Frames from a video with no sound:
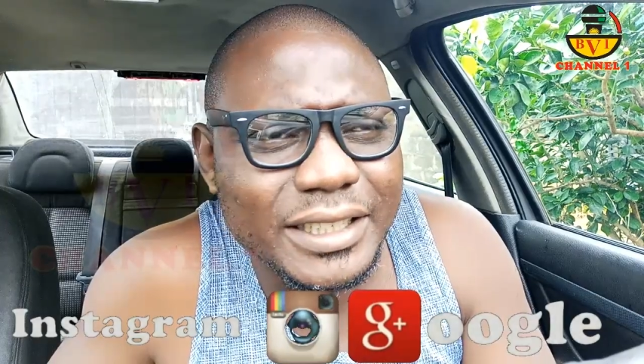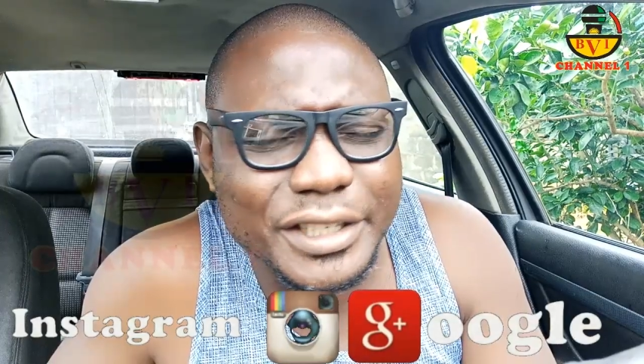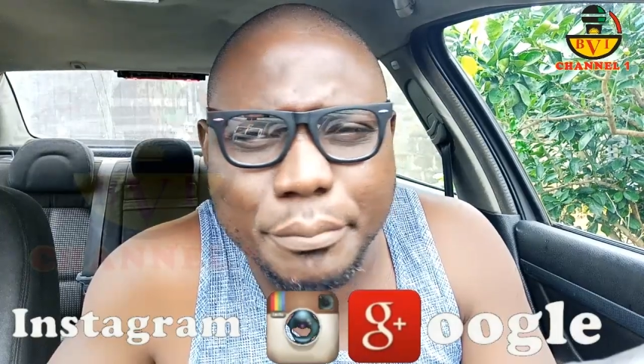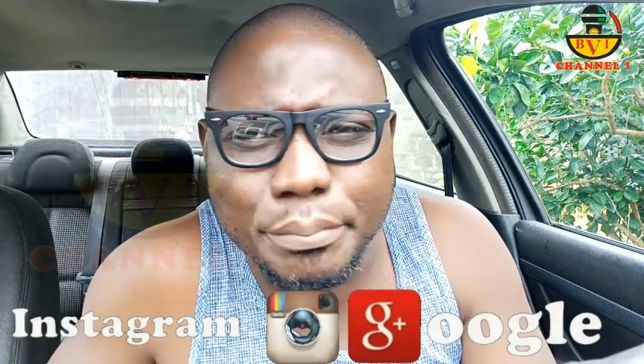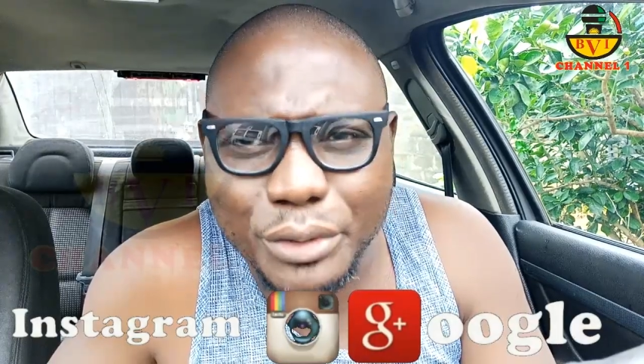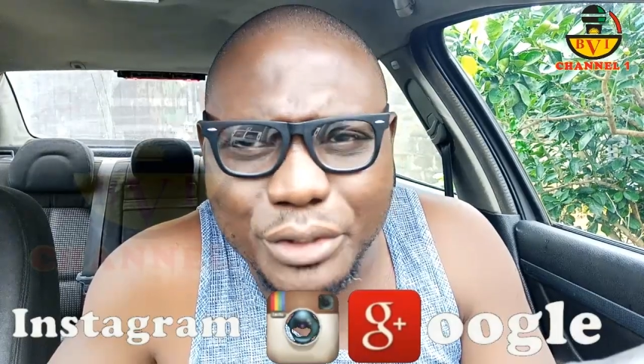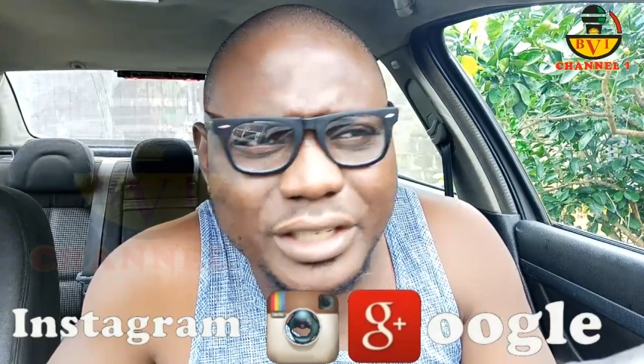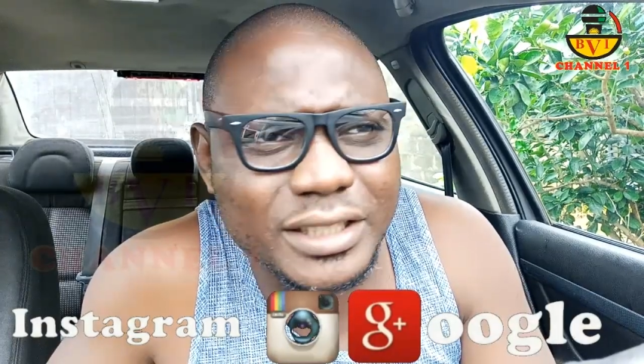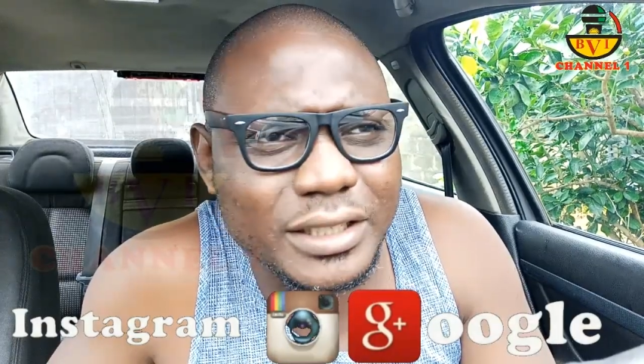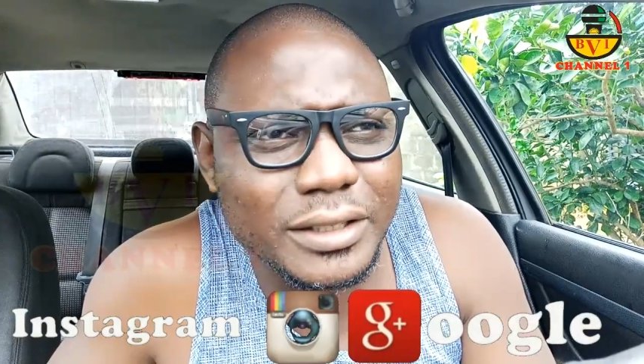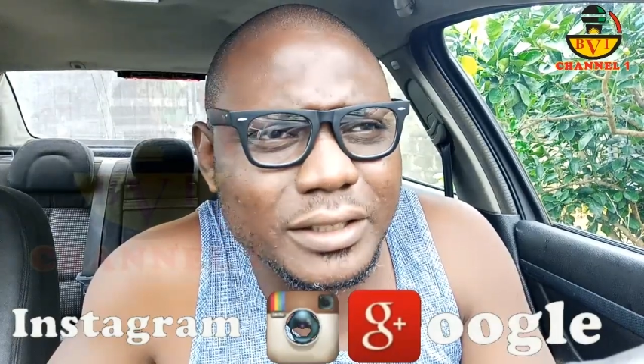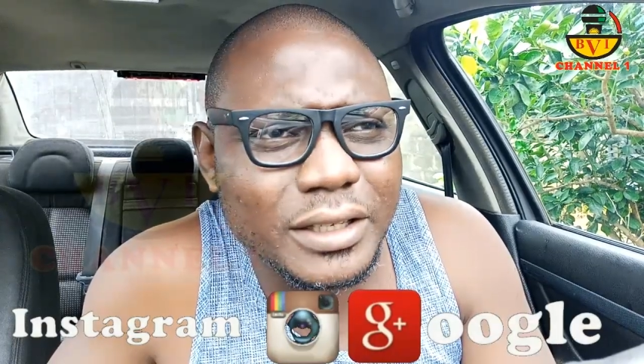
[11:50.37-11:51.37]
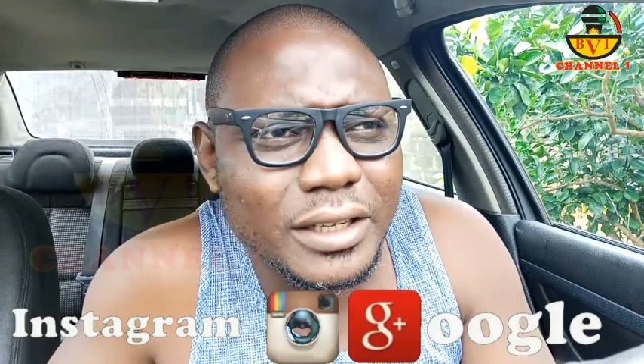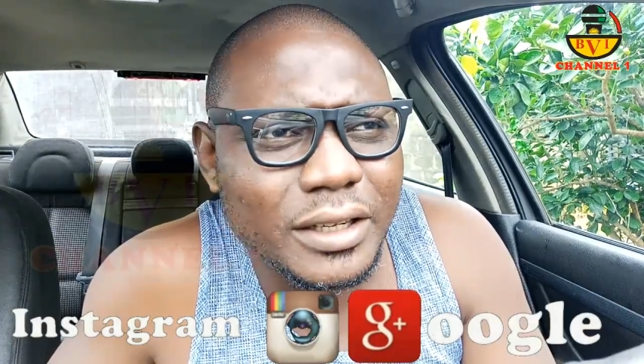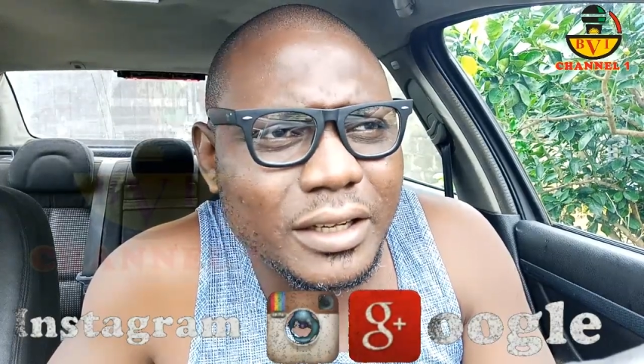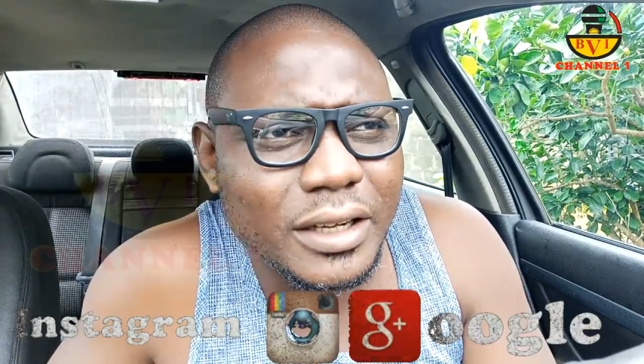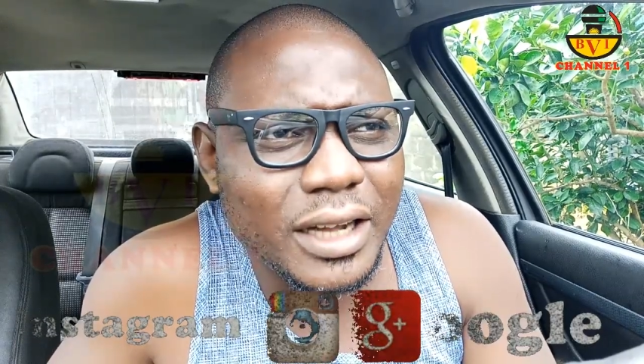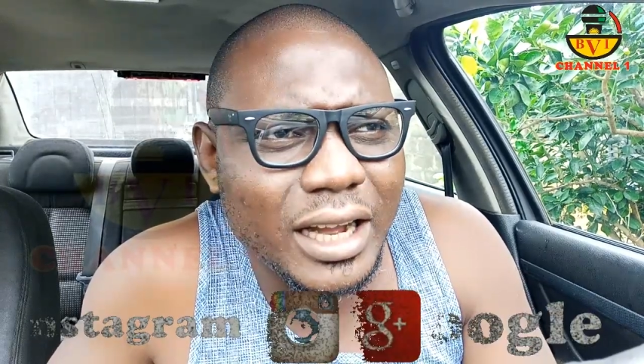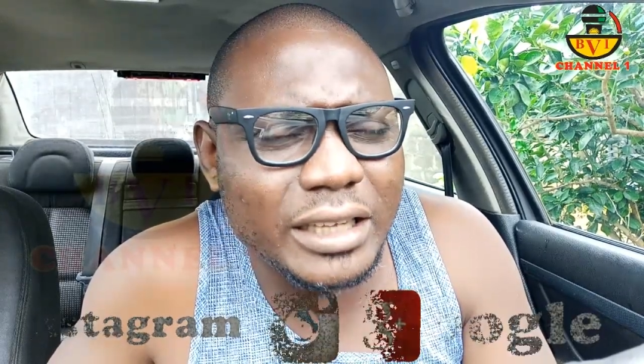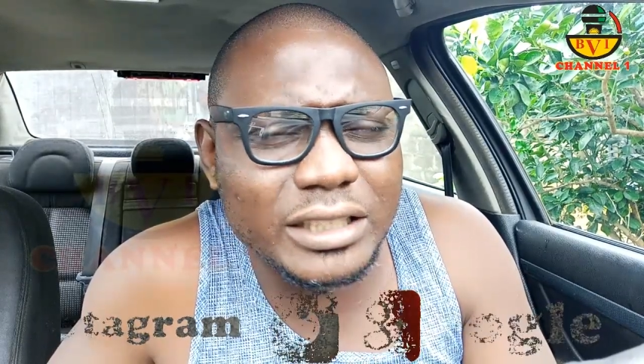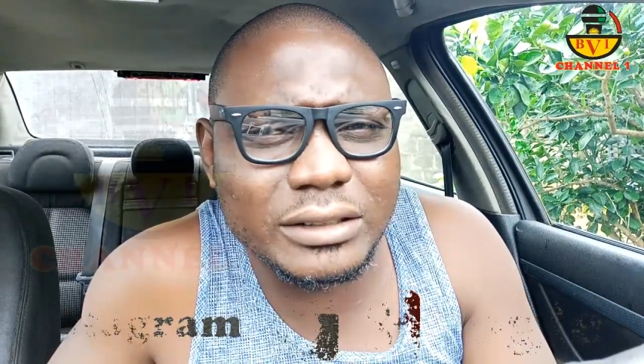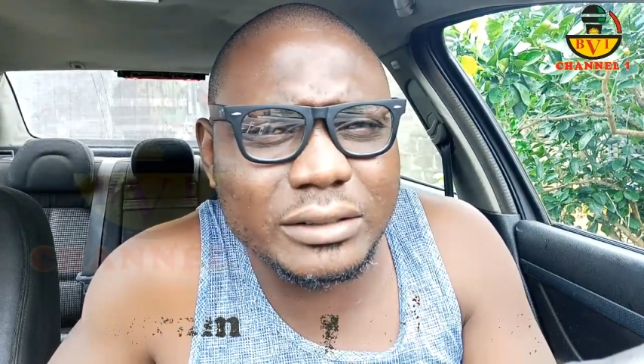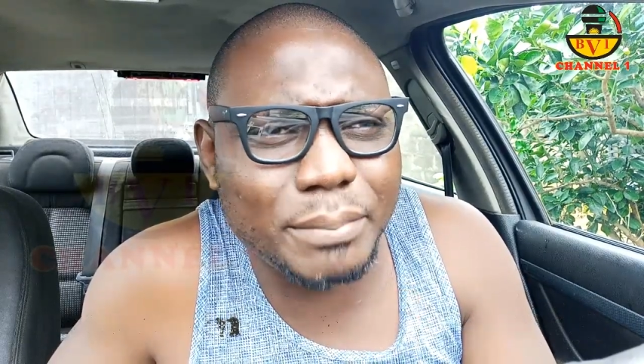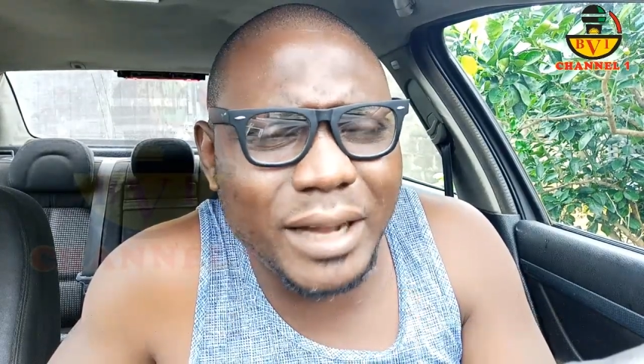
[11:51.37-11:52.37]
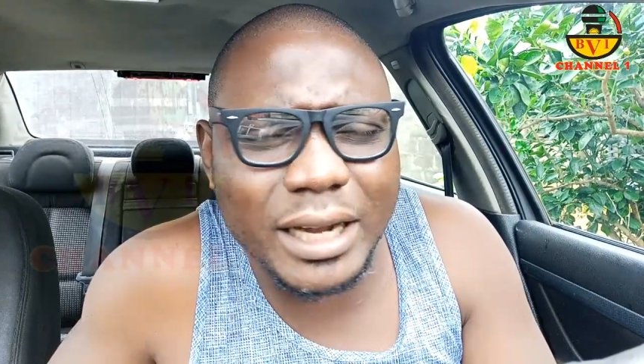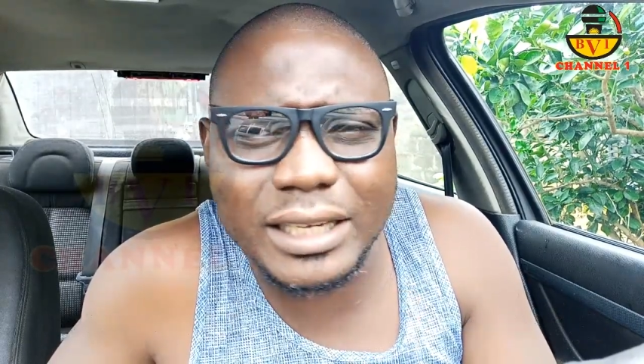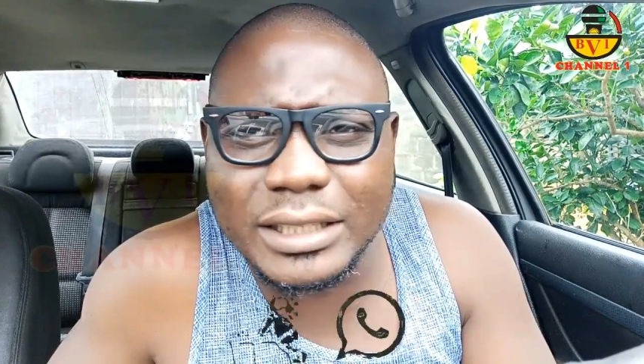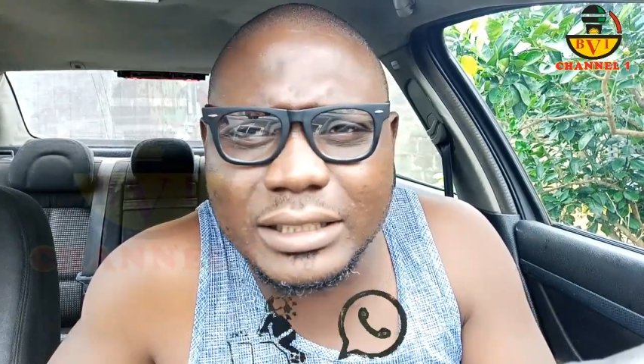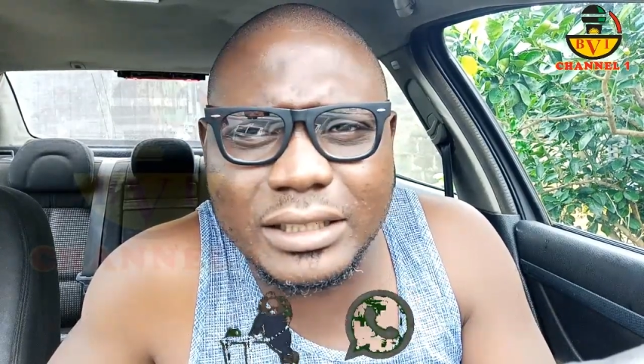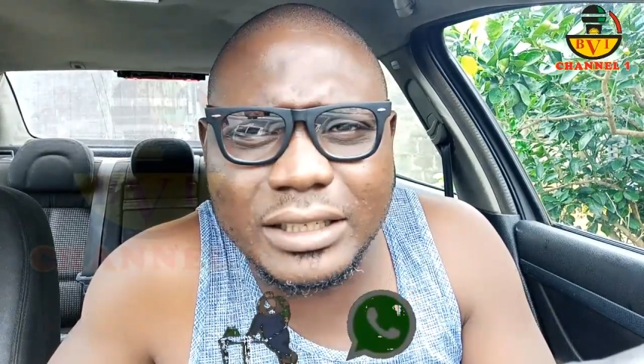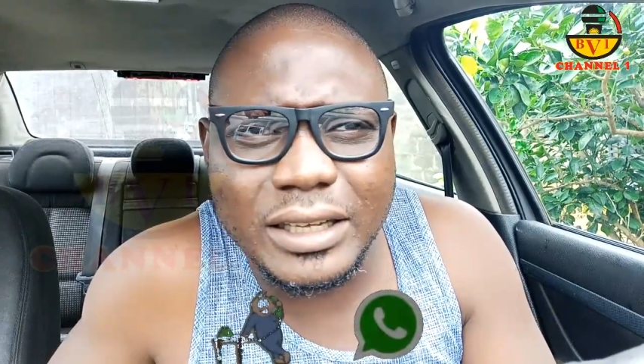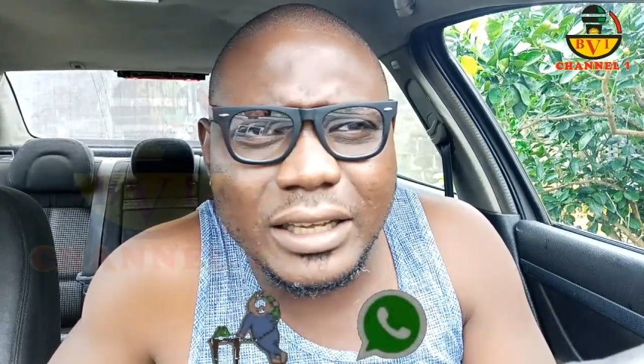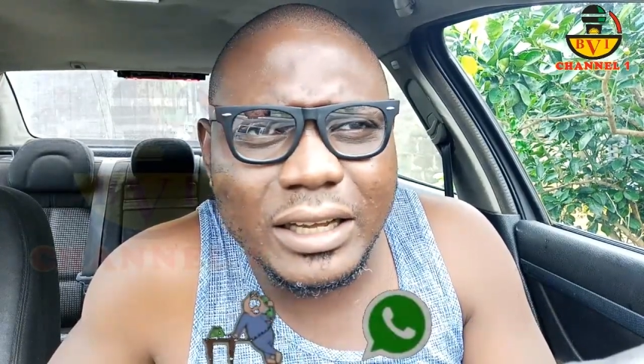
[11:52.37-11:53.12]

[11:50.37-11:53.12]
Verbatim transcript: the impunity and sparkling